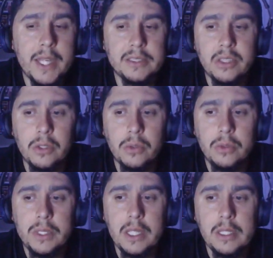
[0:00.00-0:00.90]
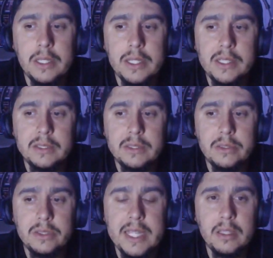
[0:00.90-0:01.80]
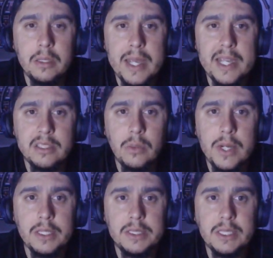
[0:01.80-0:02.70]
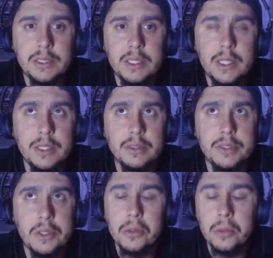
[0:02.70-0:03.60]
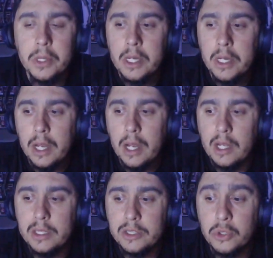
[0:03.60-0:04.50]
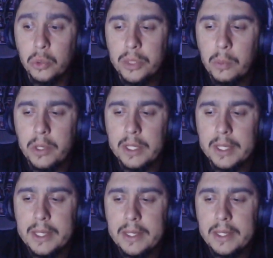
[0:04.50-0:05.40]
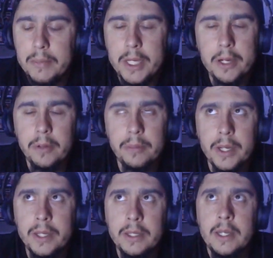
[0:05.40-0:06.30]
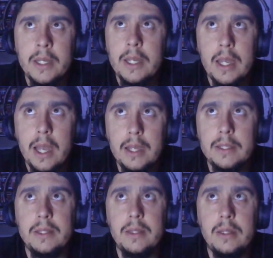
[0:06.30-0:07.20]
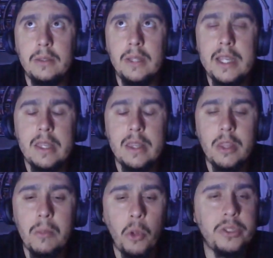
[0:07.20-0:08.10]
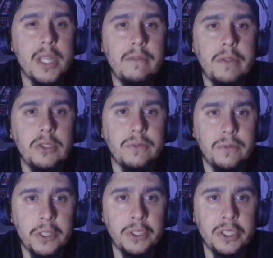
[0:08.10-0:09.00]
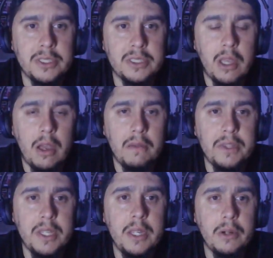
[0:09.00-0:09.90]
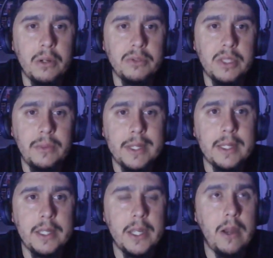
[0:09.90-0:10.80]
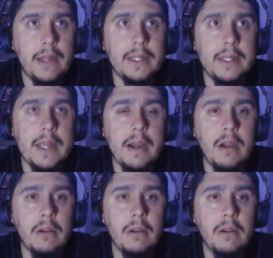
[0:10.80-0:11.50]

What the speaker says: So he has sadly passed away since then, so it is cool that we're going to get him here, but like the multiverse versions of the heroes that we get here, I didn't care